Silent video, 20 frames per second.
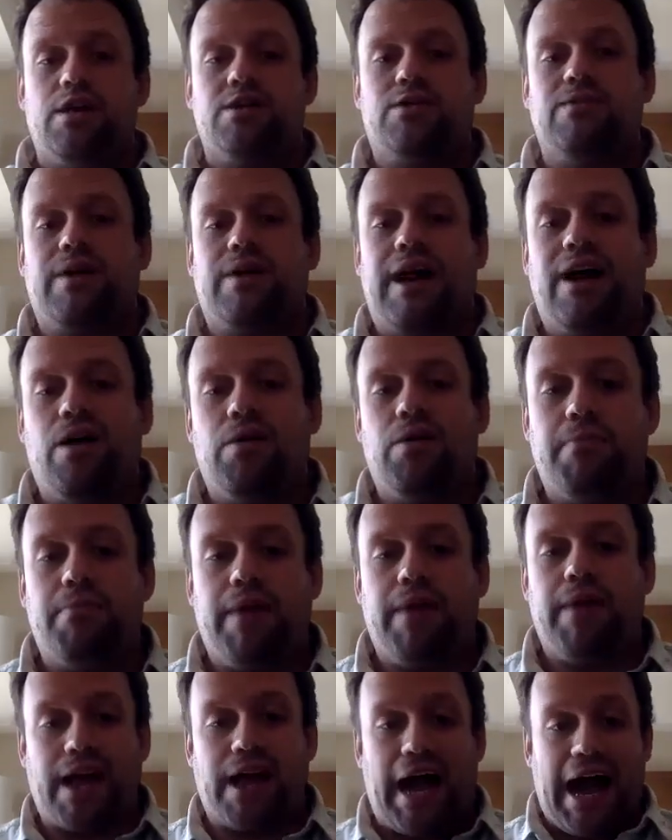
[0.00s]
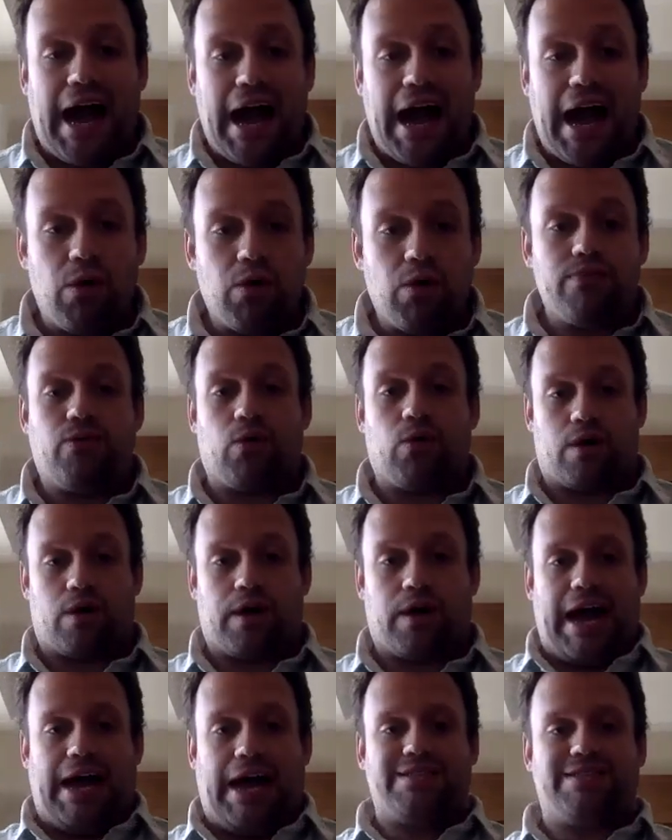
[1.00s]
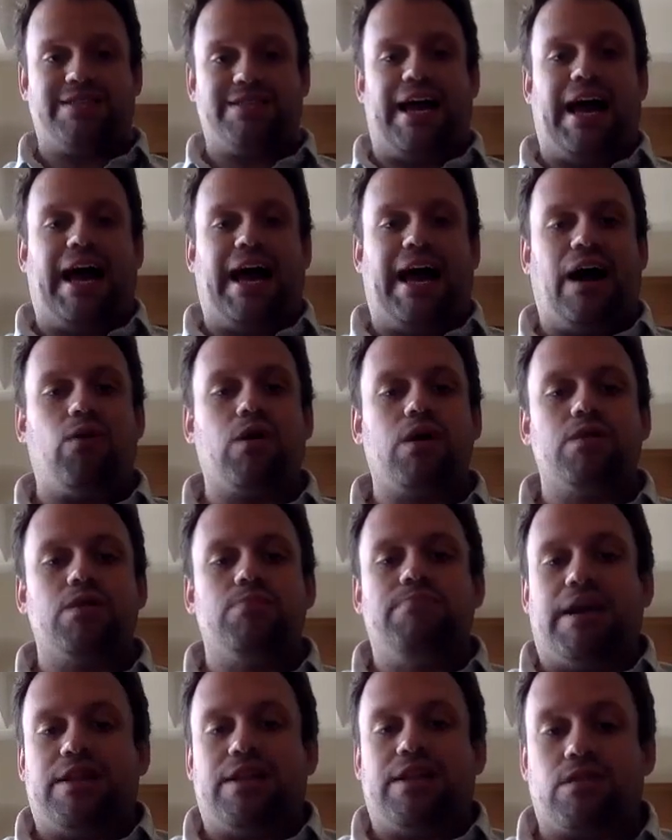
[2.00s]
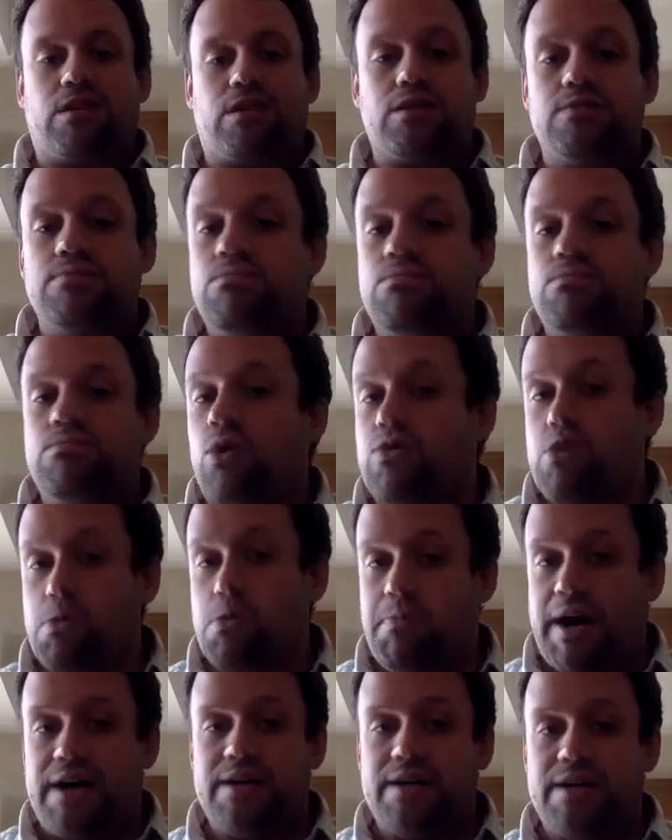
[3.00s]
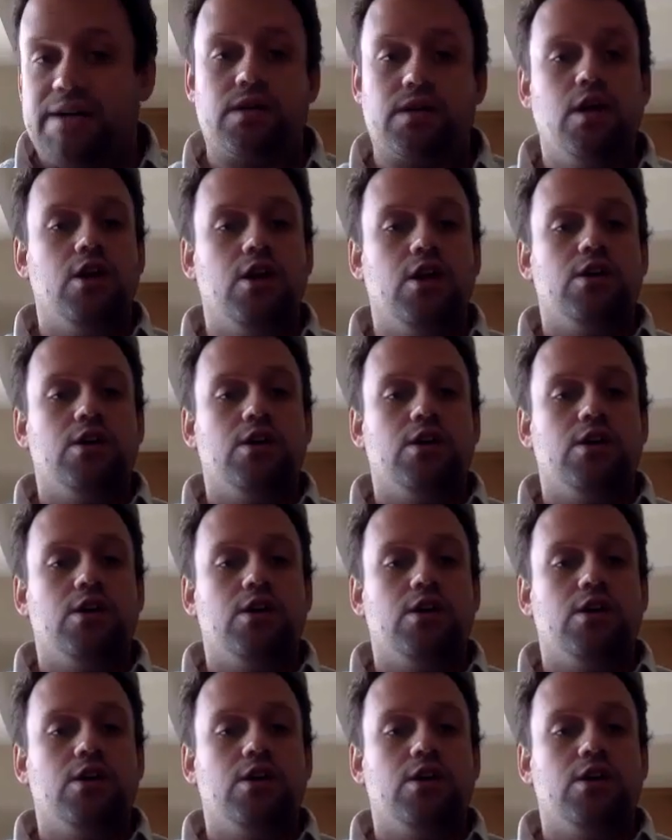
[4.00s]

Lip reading: to help make our forecasts and our metrics more robust.